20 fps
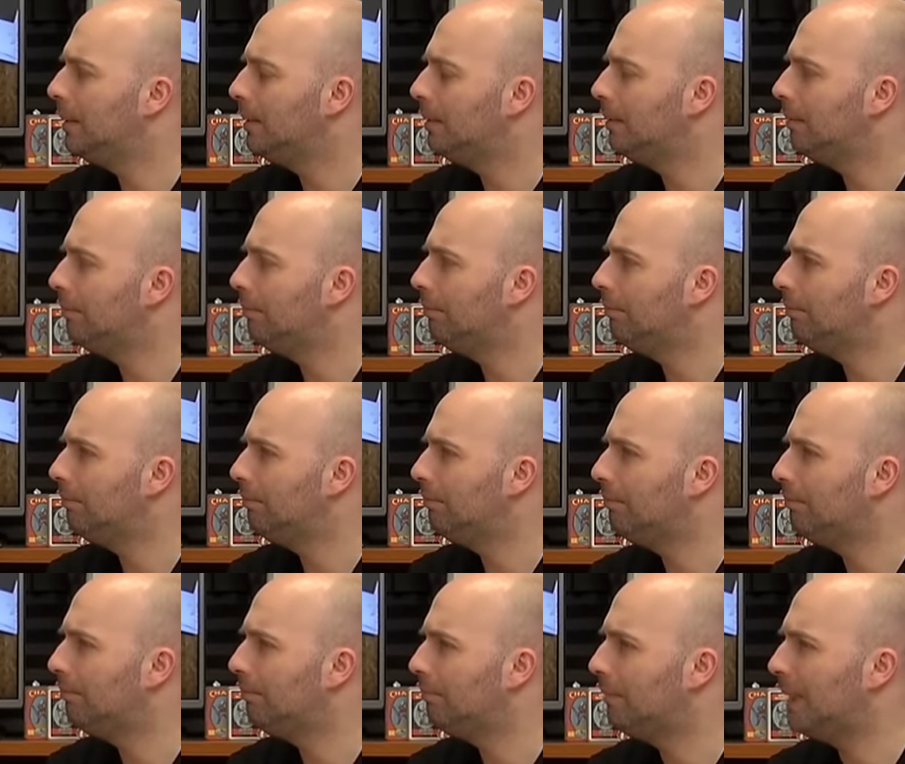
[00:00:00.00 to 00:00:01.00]

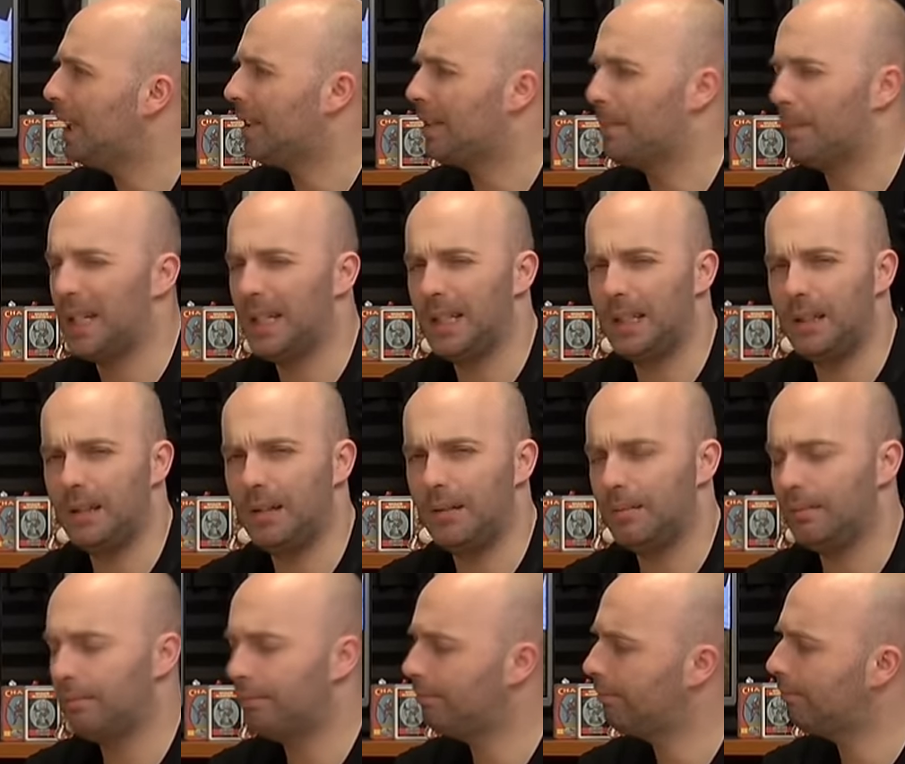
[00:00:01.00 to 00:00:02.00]

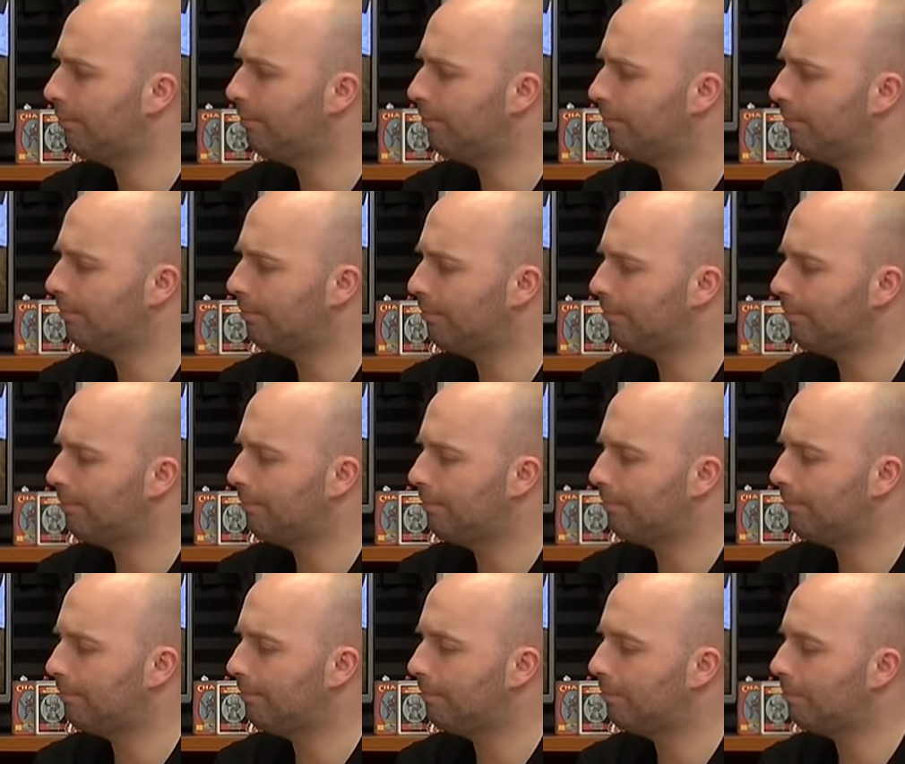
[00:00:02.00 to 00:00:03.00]

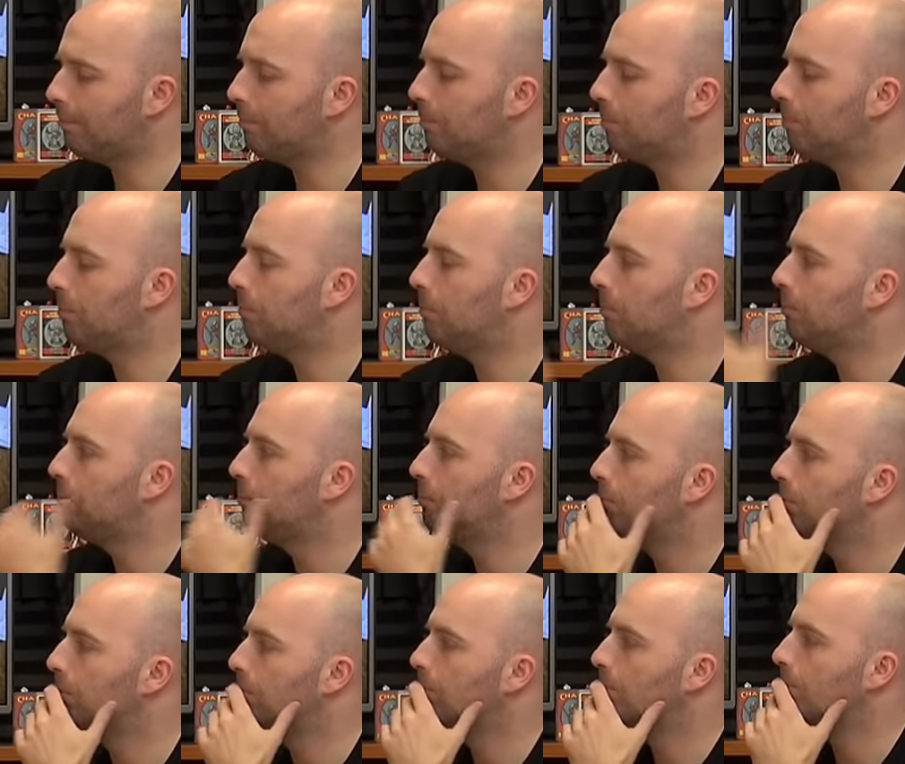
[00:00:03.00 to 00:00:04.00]

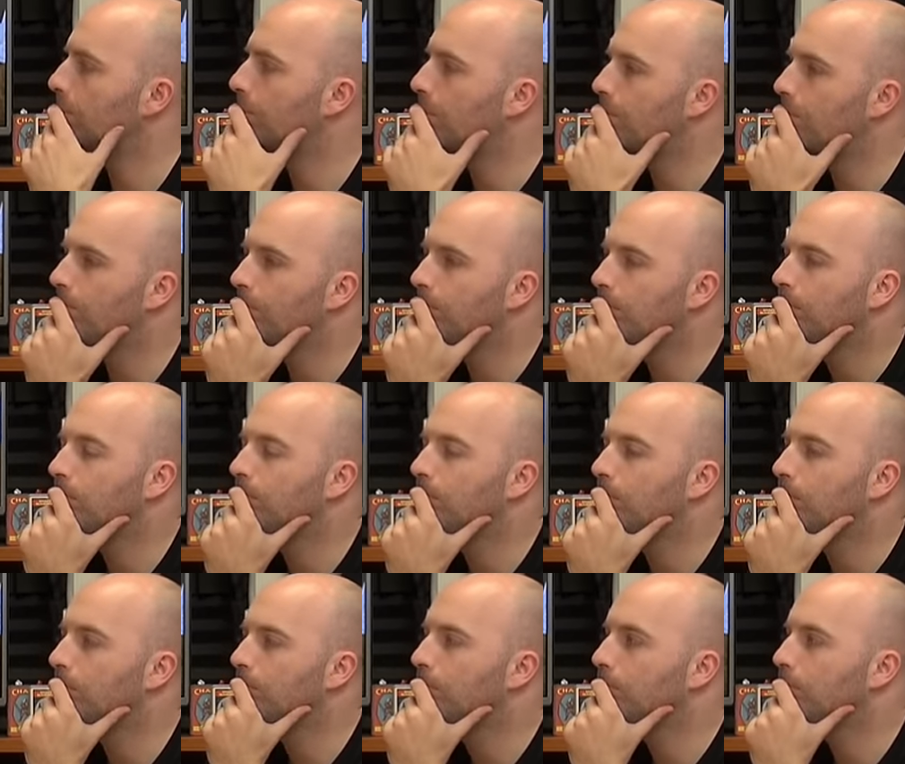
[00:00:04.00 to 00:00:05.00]
(silent)